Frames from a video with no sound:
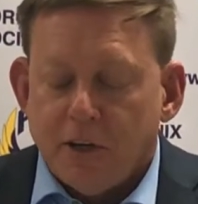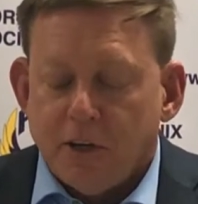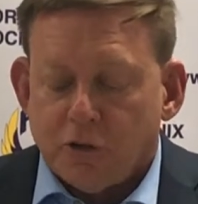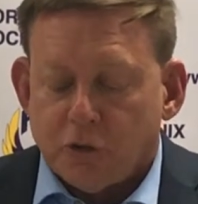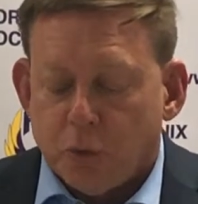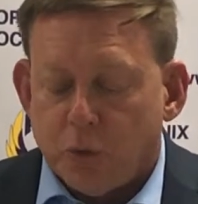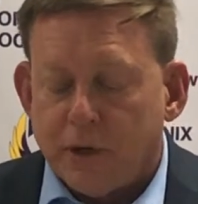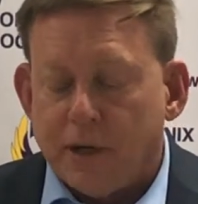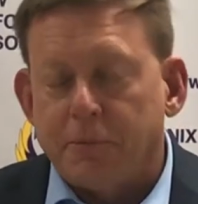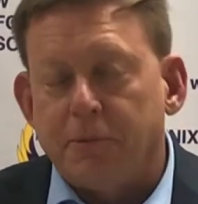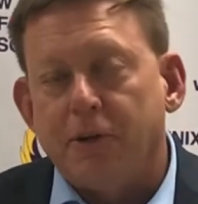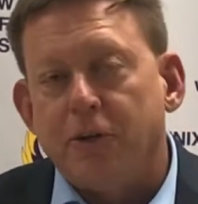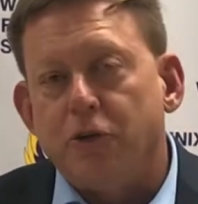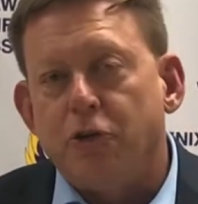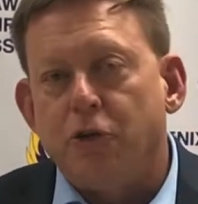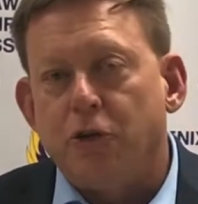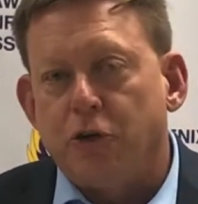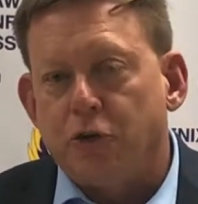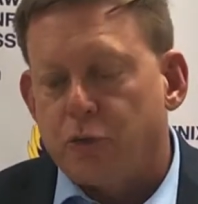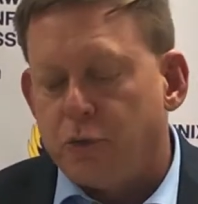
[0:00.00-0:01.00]
So what I'm going to
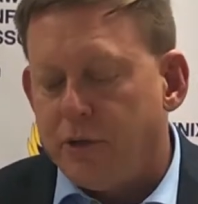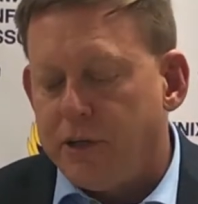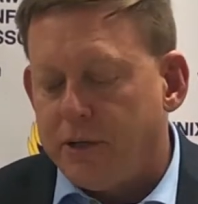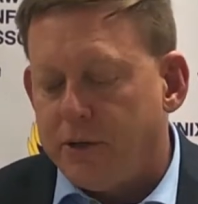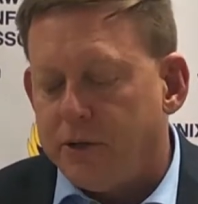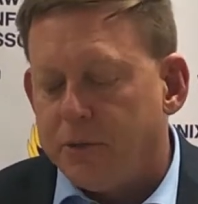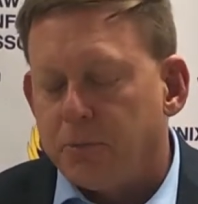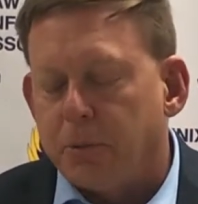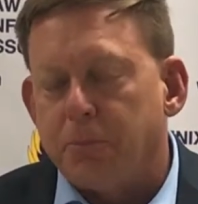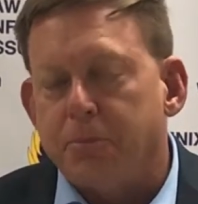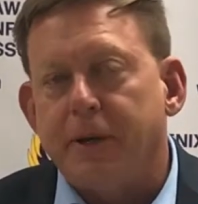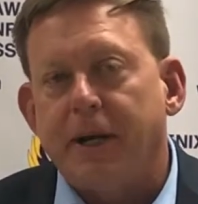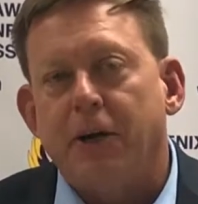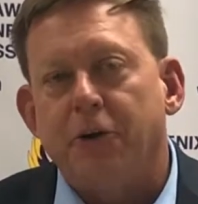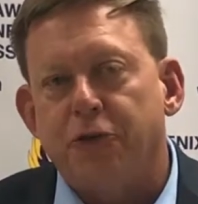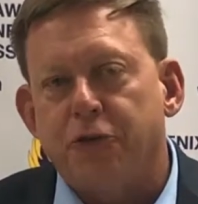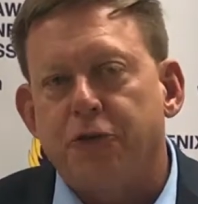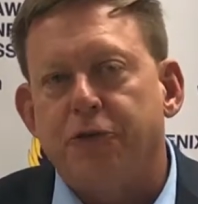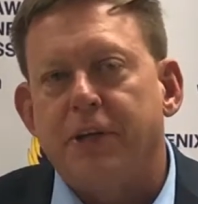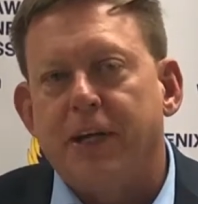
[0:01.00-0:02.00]
do is read the
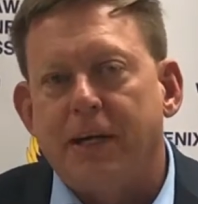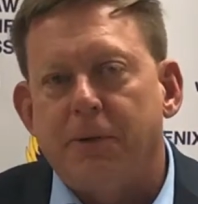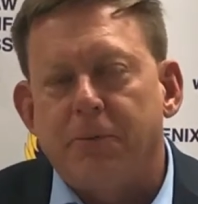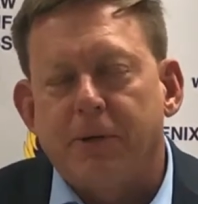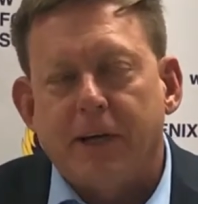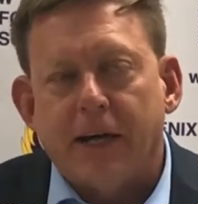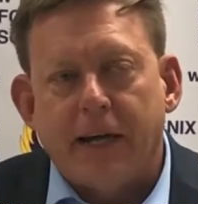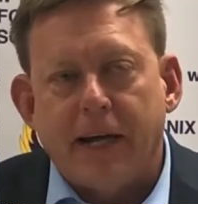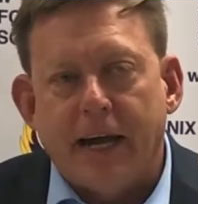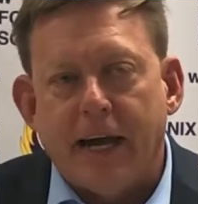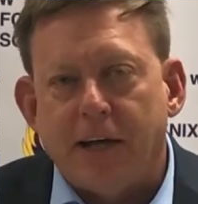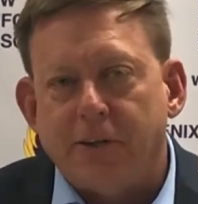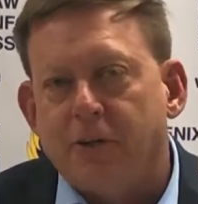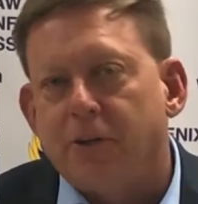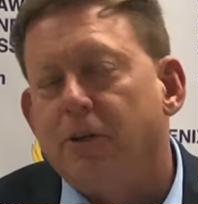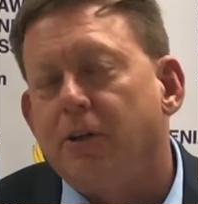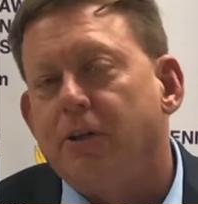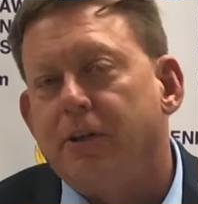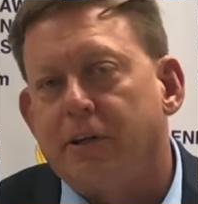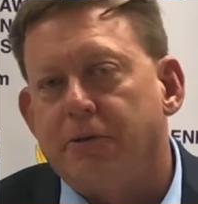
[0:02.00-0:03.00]
prepared statement I had to
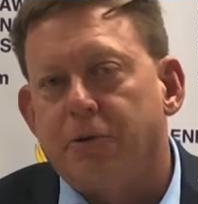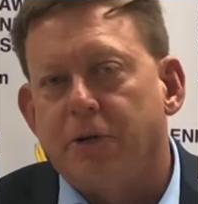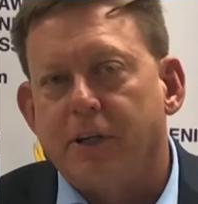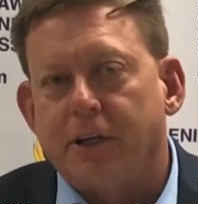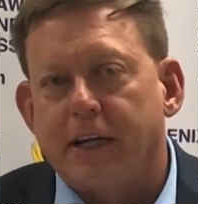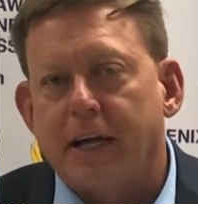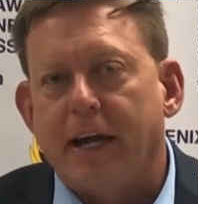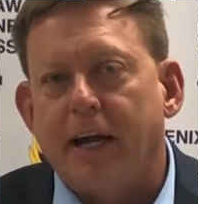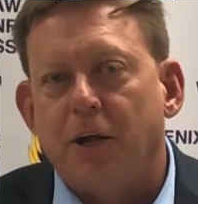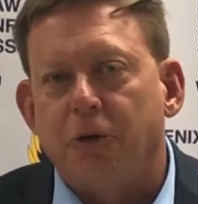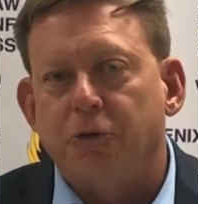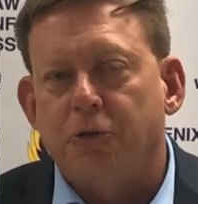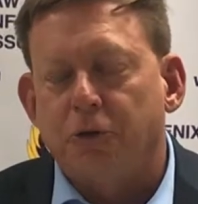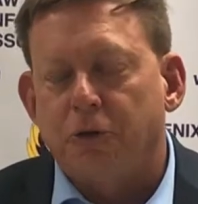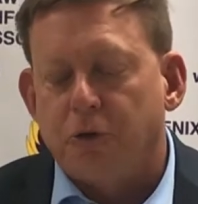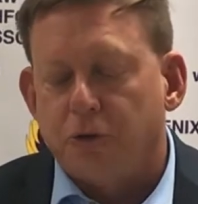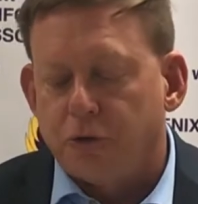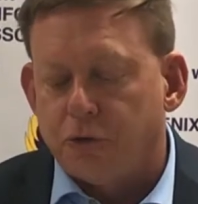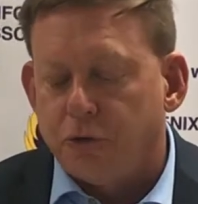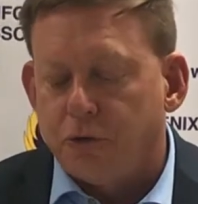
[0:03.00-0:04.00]
deliver to
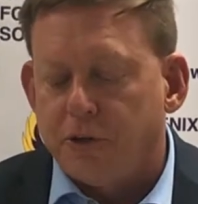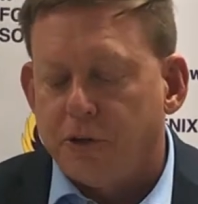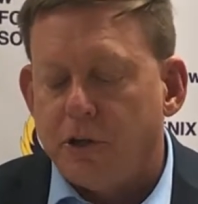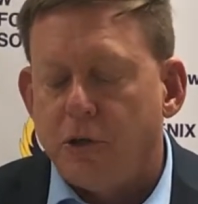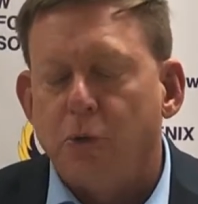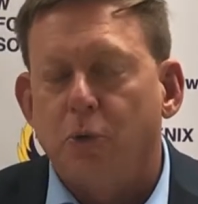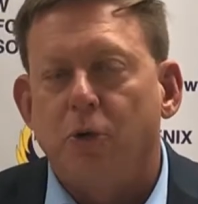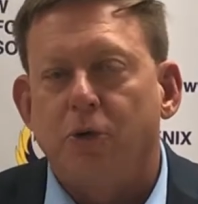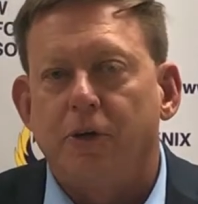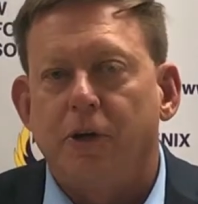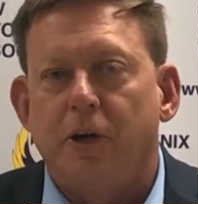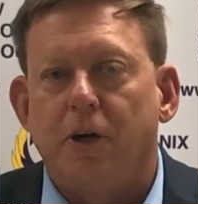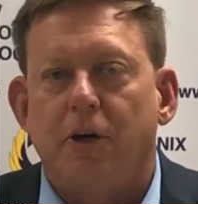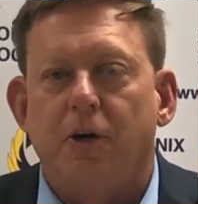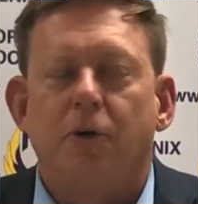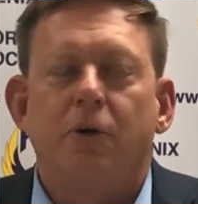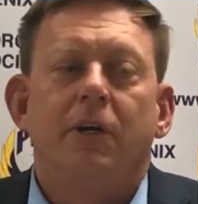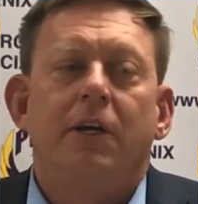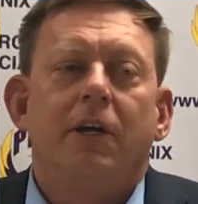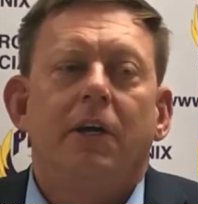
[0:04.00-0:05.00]
council so that you will
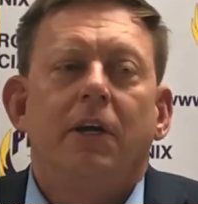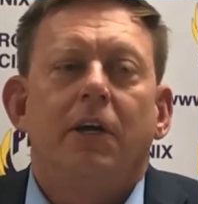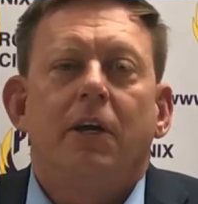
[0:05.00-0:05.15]
know